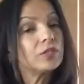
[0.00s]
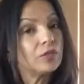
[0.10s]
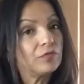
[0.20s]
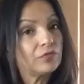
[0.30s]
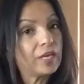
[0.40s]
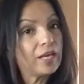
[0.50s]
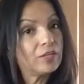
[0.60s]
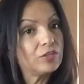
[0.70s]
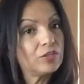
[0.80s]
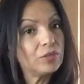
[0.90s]
don't forget,
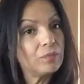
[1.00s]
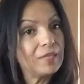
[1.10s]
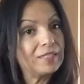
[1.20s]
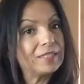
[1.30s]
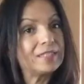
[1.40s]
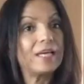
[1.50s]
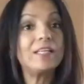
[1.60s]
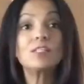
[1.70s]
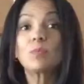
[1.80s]
you could blend the dates